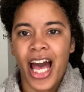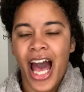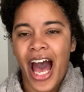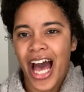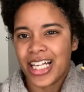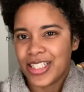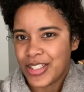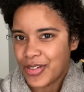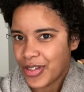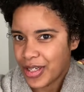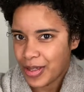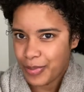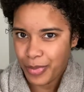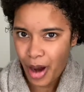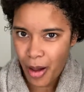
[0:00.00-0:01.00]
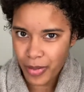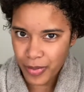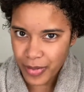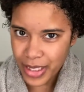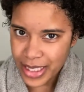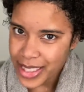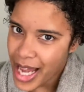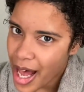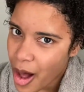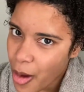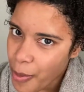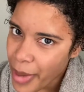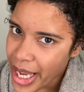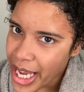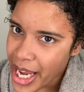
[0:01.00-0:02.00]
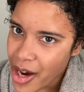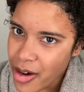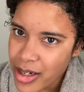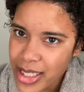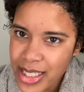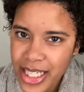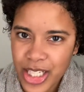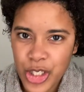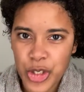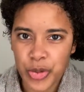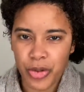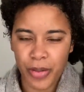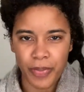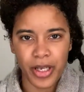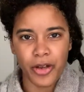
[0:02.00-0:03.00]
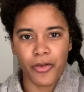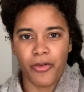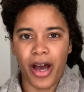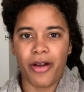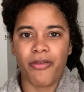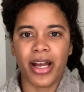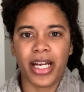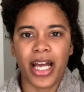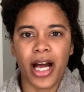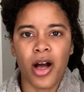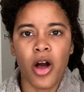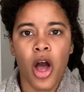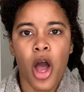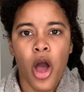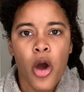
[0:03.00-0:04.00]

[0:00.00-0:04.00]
As you can probably tell, my hair is like dripping wet right now,